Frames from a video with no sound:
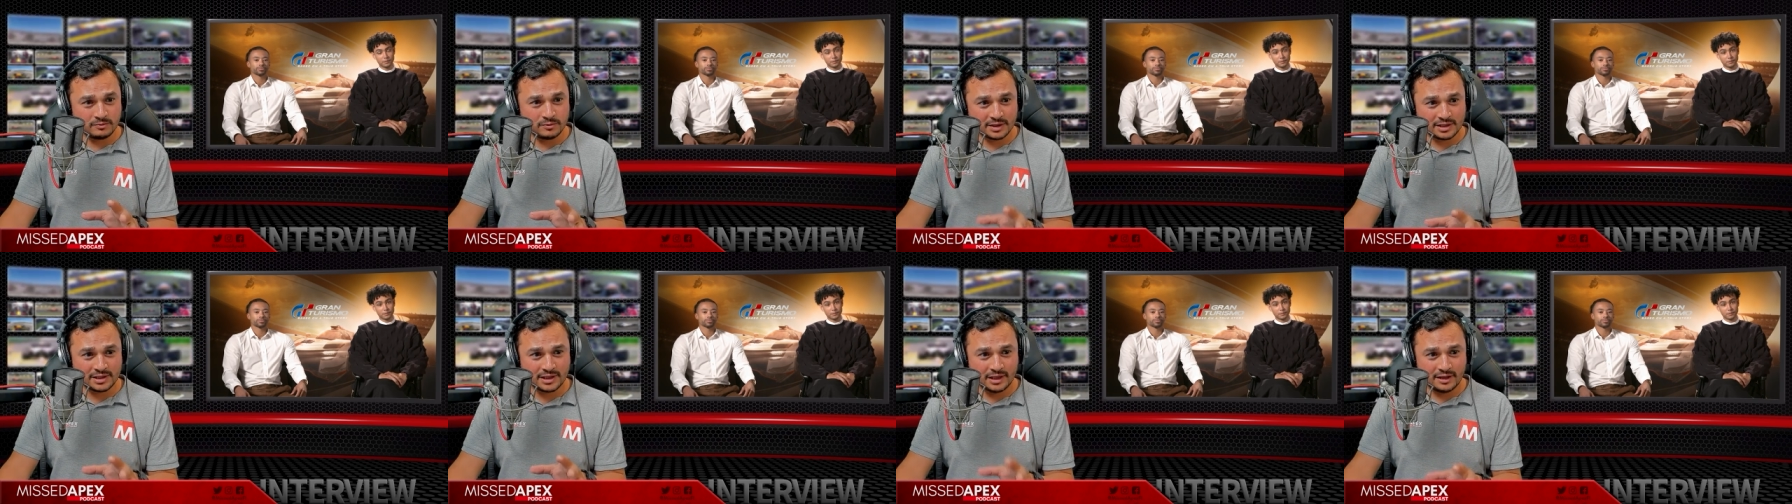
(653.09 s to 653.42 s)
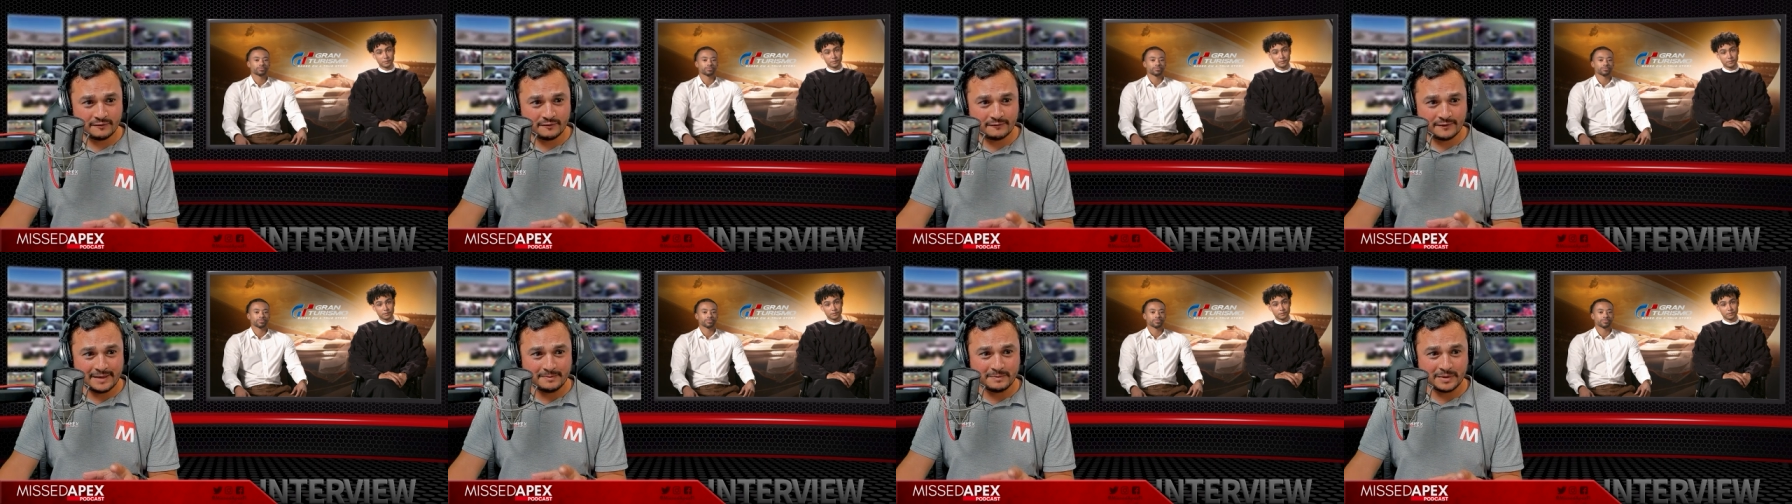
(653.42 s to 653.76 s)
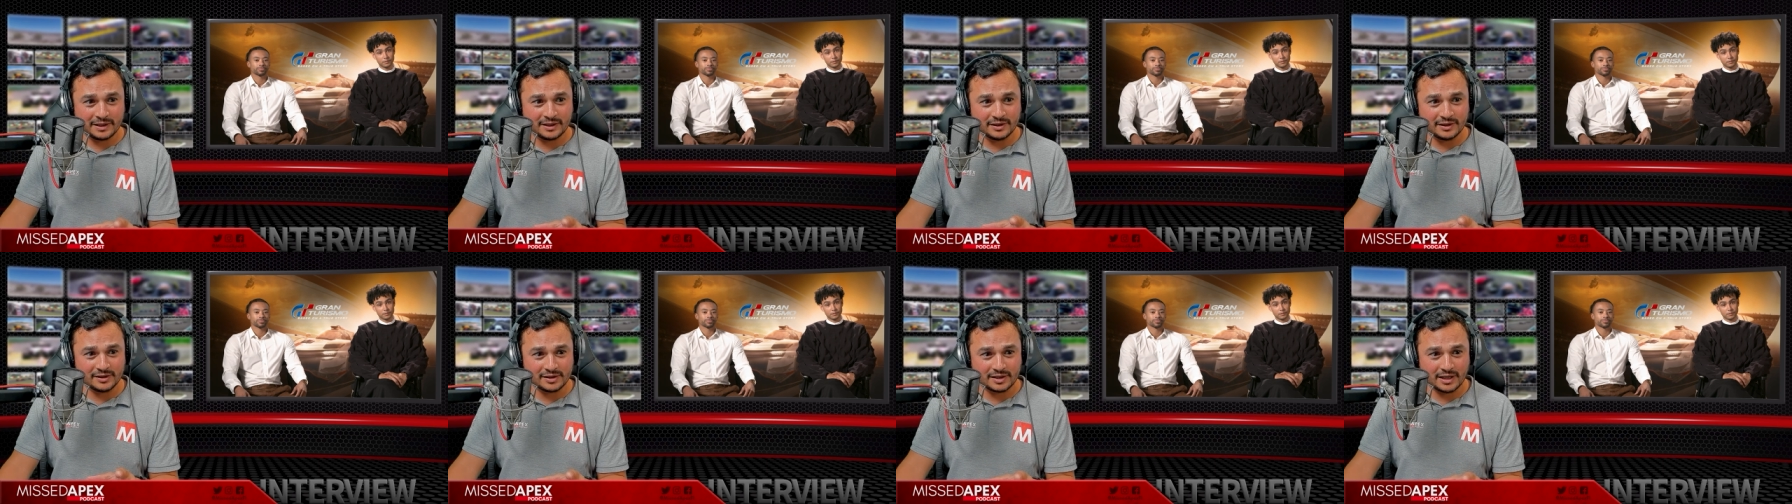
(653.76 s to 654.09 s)
was lovely
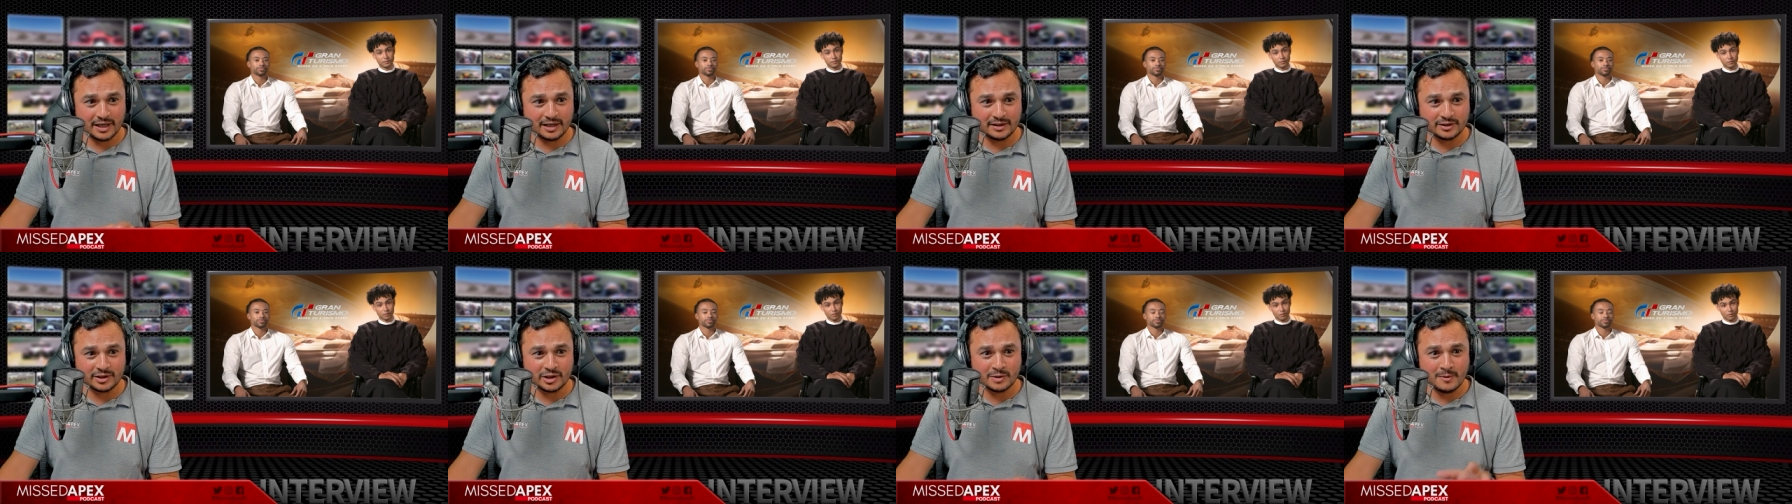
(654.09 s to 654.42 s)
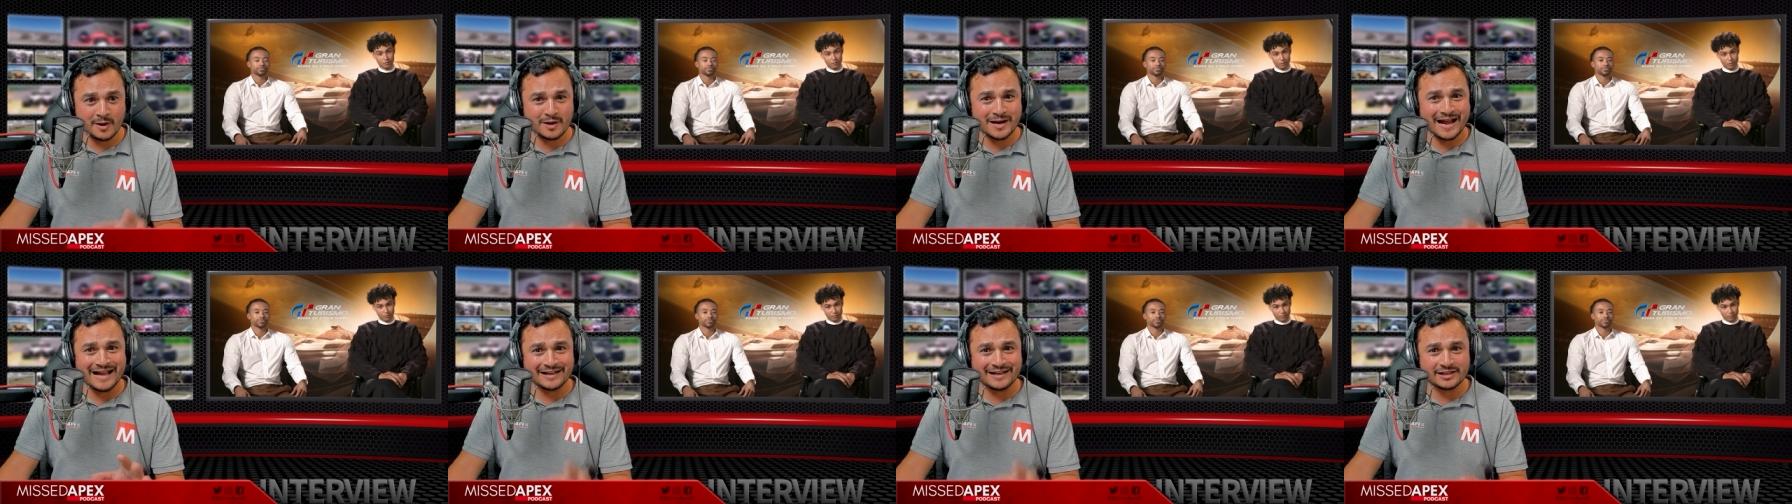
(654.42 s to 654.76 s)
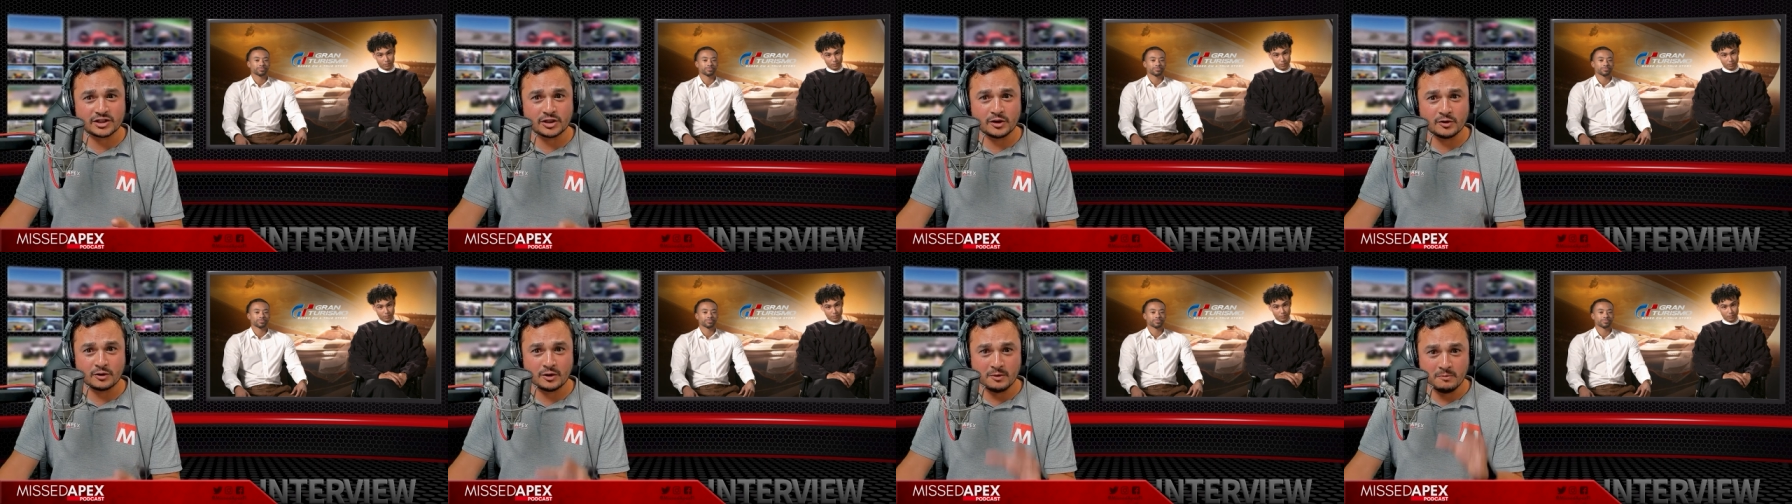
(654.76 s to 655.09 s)
because uh, Djimon Hounsou